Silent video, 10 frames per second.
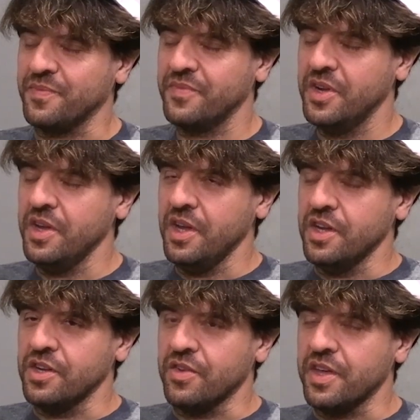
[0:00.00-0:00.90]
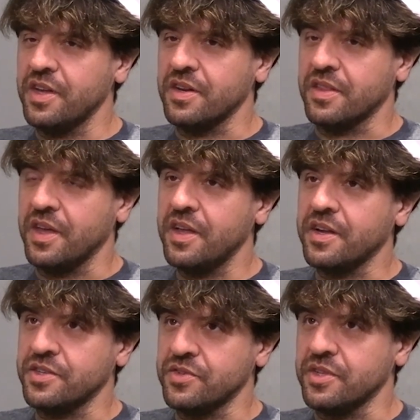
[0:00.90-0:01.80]
Yeah. That
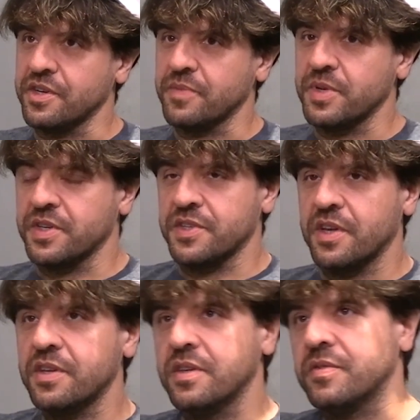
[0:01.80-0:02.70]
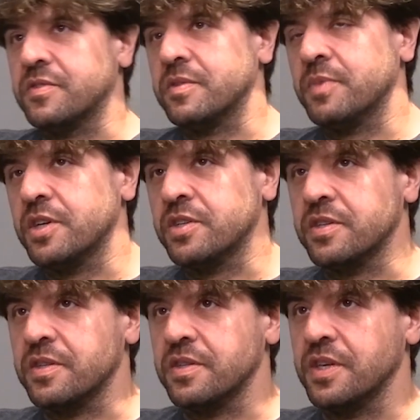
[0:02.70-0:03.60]
I do like, because that gives the
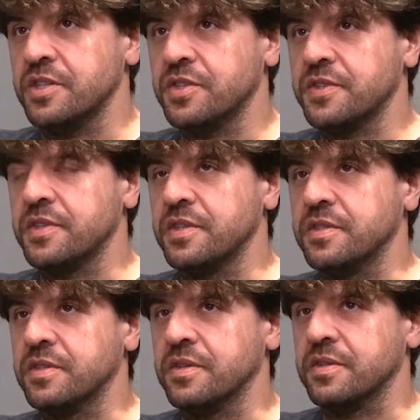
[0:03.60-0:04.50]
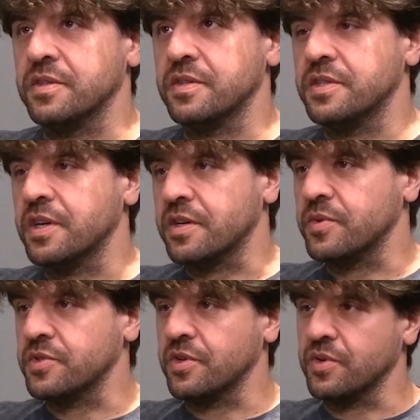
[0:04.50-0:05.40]
patient the agency to detect
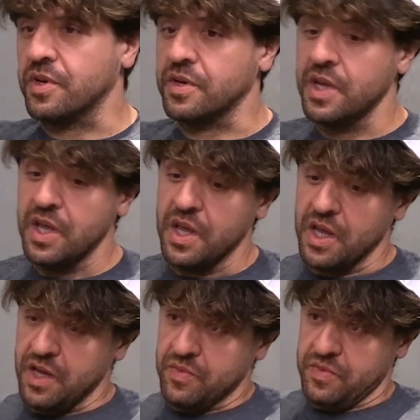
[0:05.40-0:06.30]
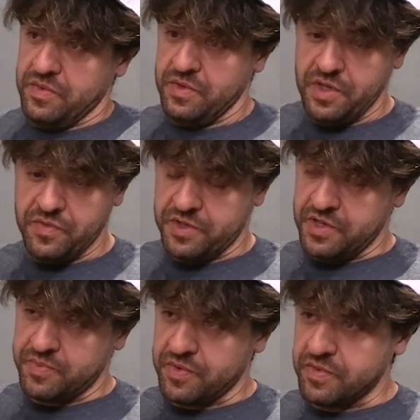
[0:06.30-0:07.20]
what's going on. And even
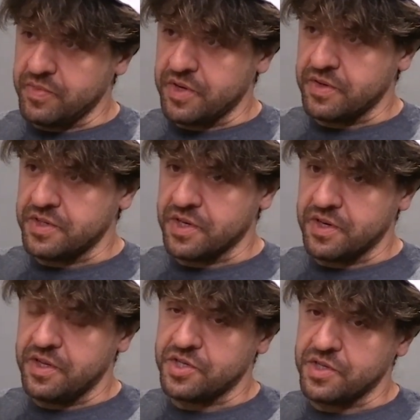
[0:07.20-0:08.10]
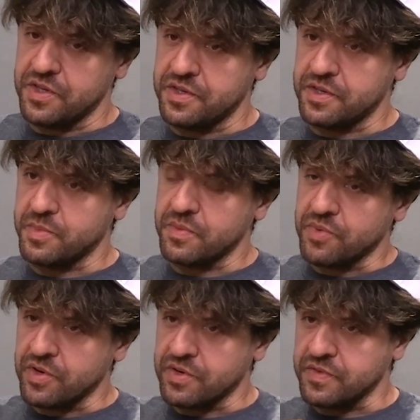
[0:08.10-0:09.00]
separate from modern technology, this has been
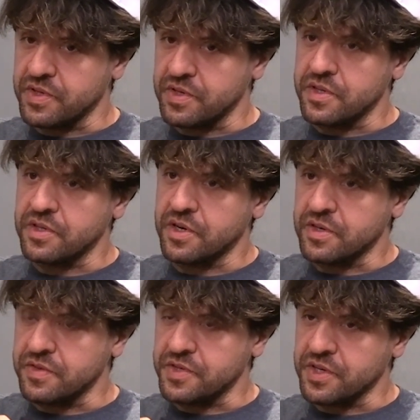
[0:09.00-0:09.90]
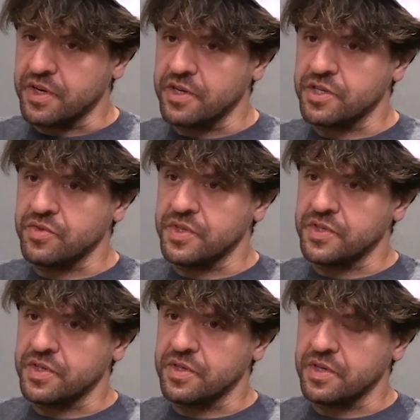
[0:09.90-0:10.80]
part of the art of psychiatry,
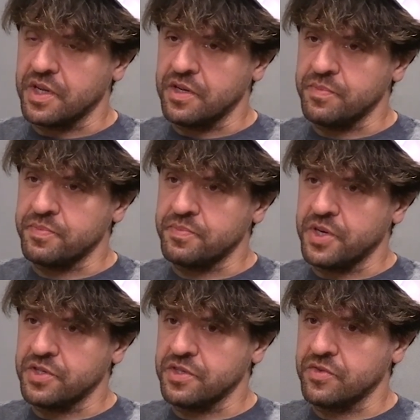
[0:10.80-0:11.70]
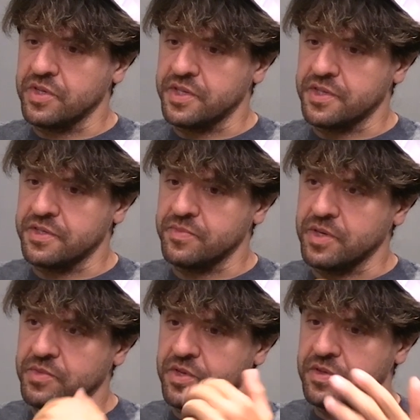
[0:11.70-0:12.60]
is to help patients realize that
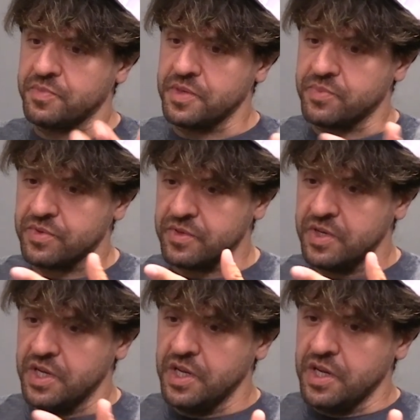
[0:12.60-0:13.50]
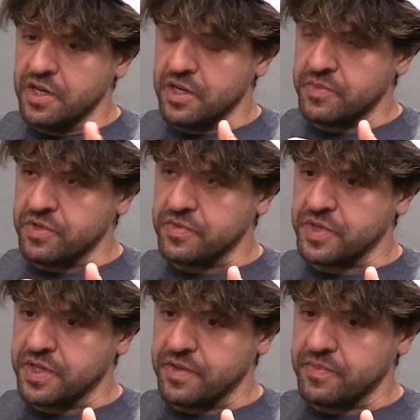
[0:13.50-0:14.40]
sometimes other people
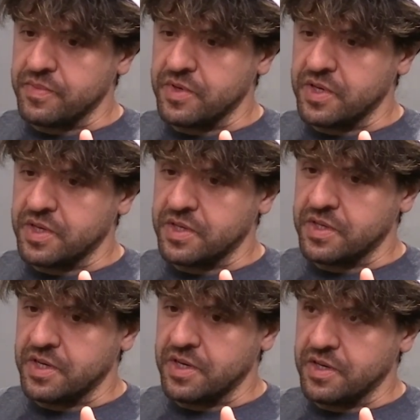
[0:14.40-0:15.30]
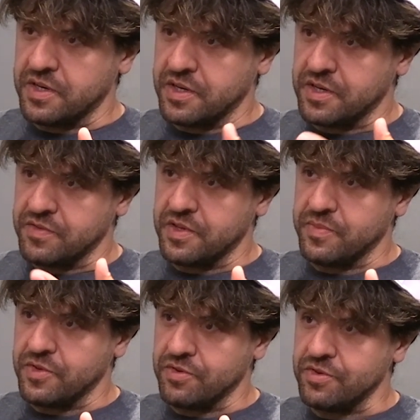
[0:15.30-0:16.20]
observing them can give
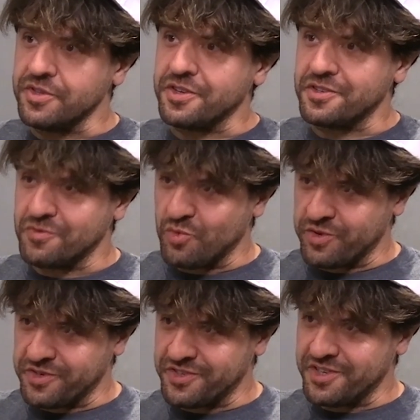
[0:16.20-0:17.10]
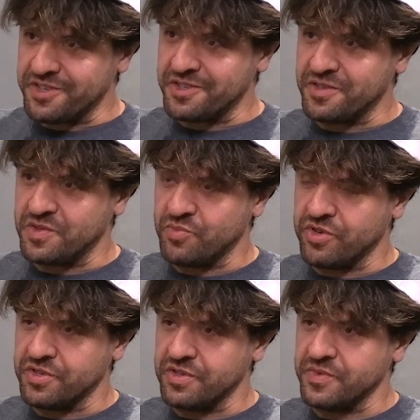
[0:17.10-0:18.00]
them the earliest warning signs of
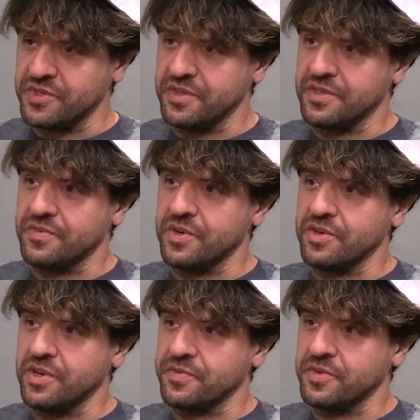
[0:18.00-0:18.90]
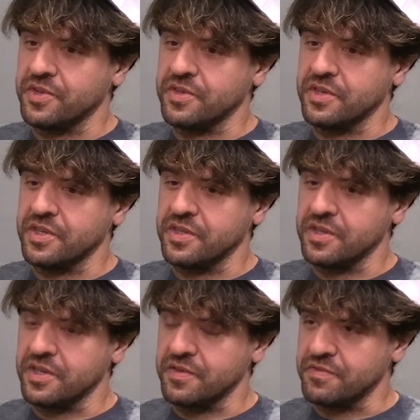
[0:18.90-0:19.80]
depression. We see this very often
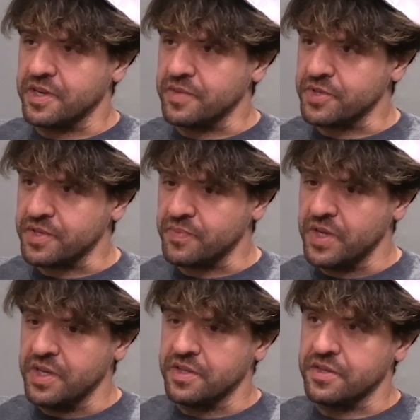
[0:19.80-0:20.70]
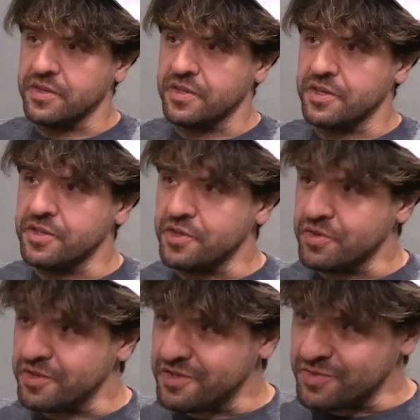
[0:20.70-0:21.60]
in family. They'll
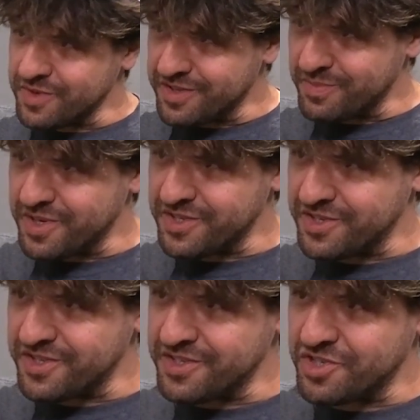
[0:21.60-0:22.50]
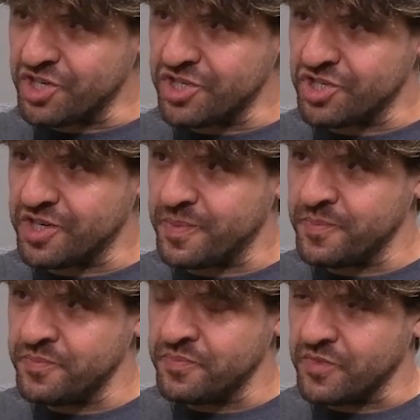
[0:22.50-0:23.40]
notice when the patient is changing
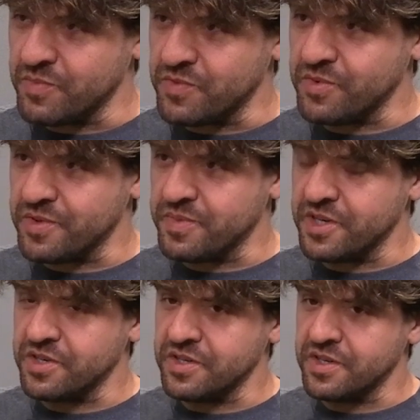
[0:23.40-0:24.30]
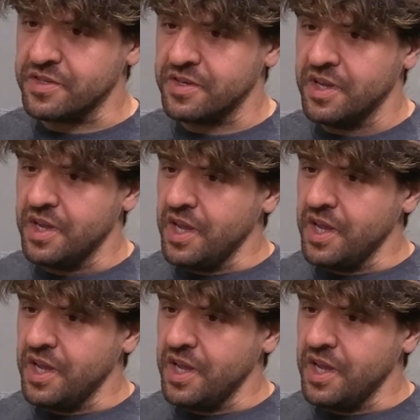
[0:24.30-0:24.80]
before the patient does.